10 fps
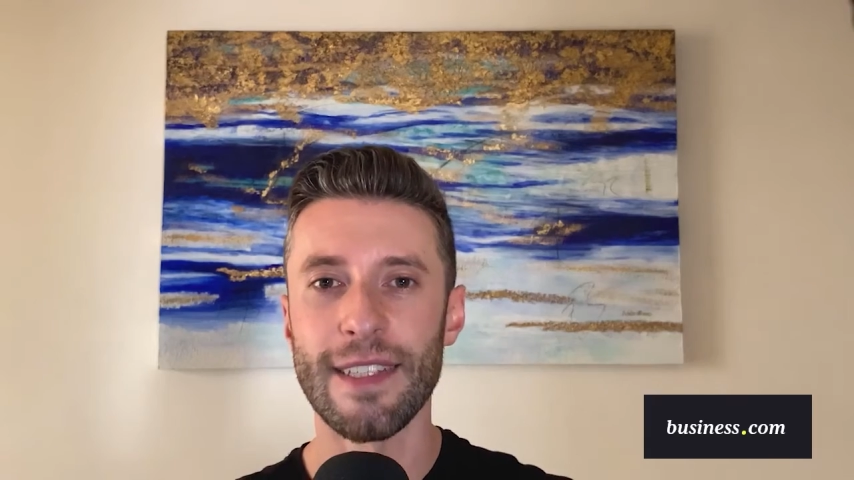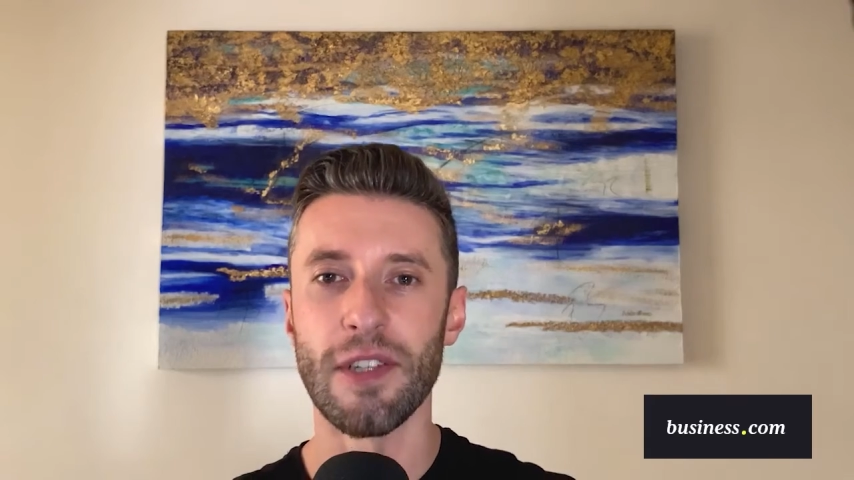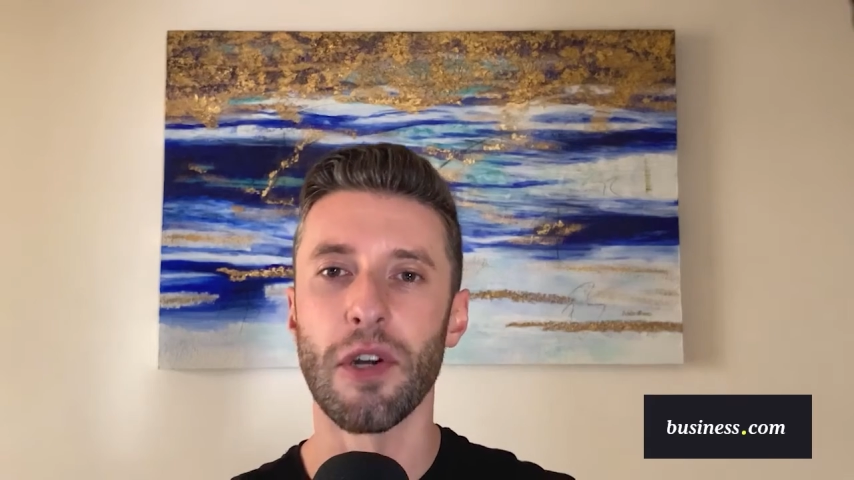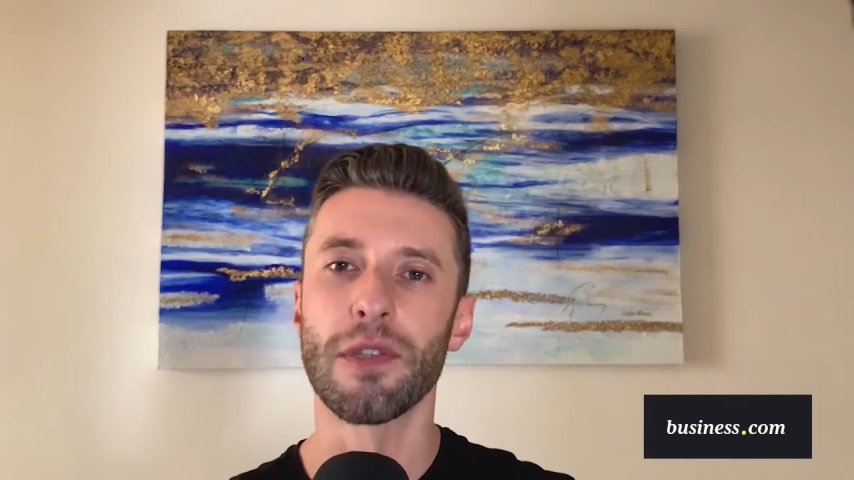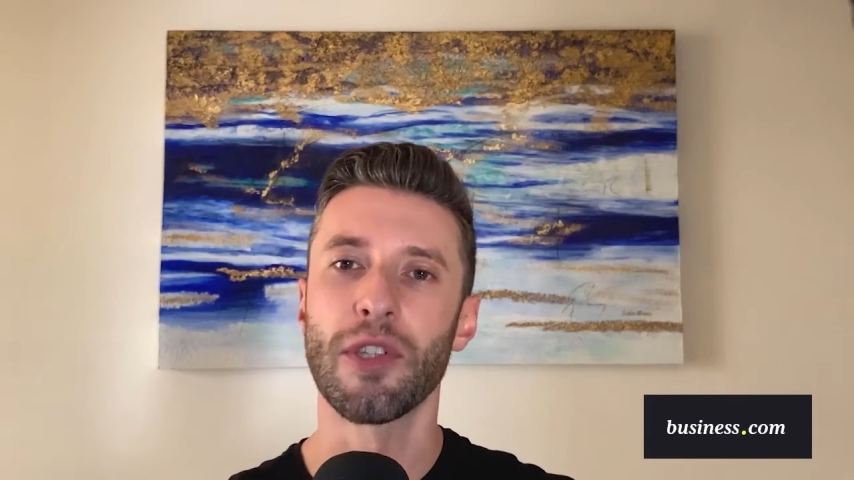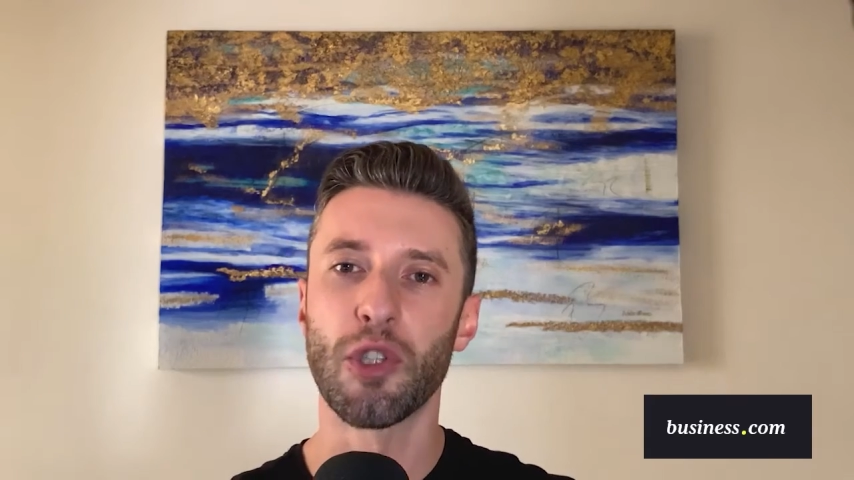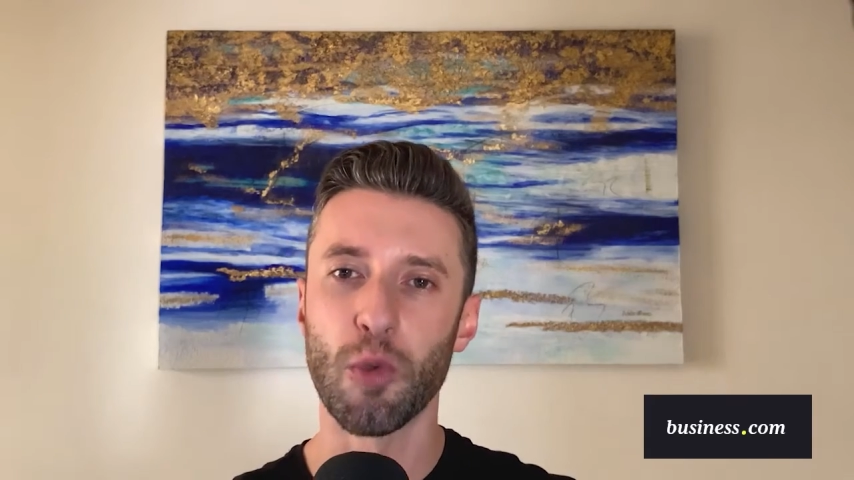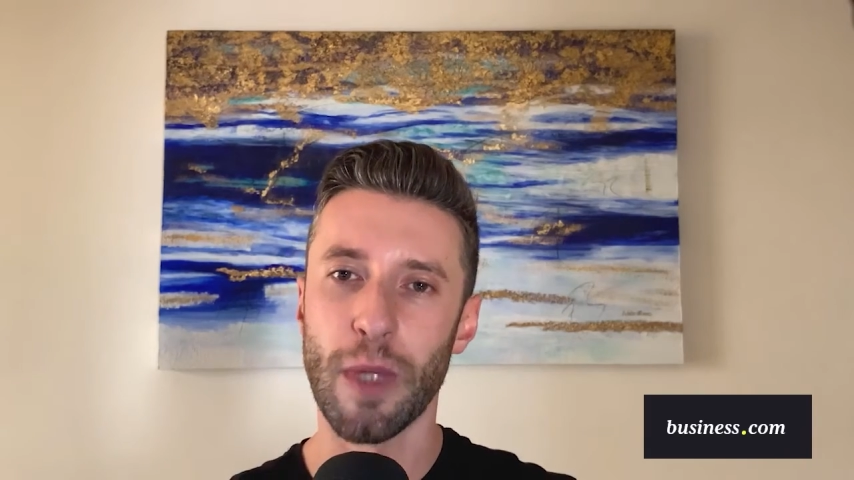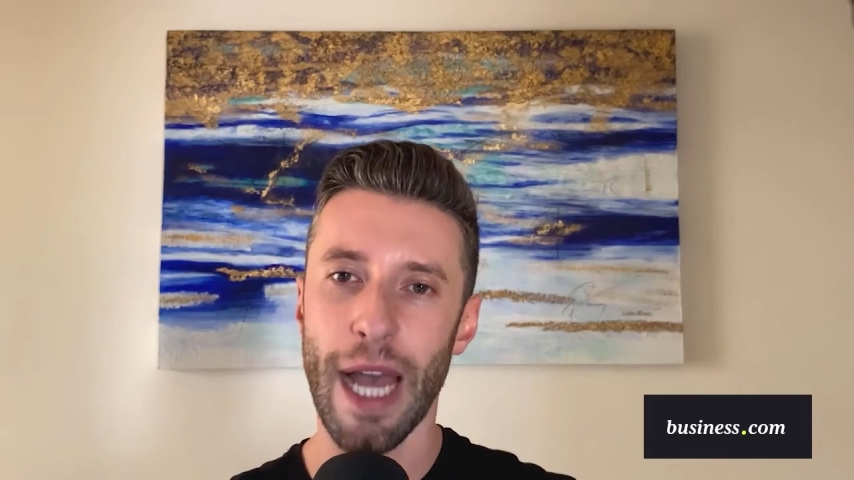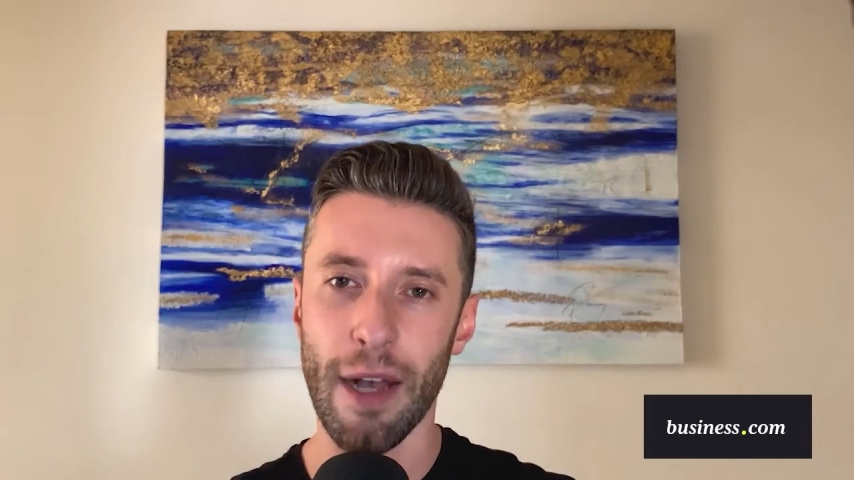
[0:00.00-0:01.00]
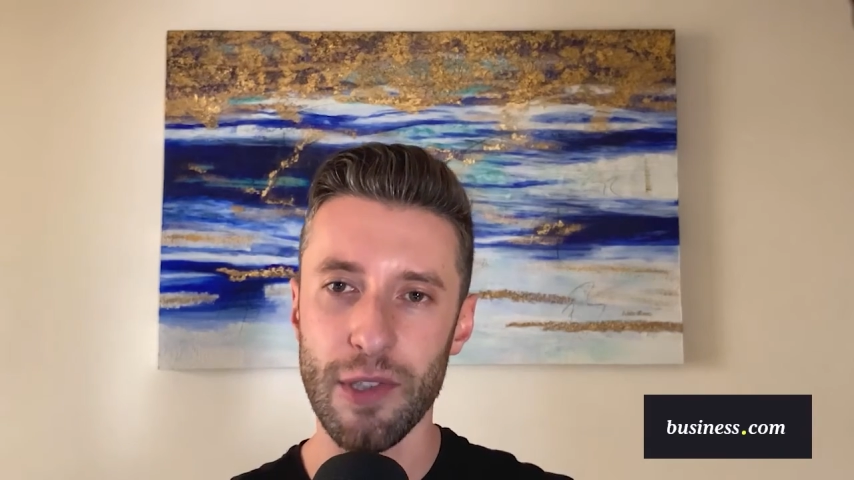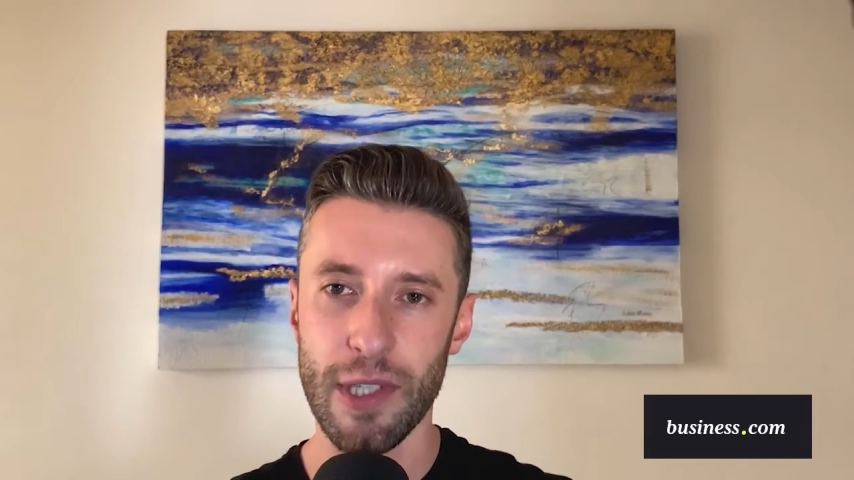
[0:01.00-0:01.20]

and early 2000s,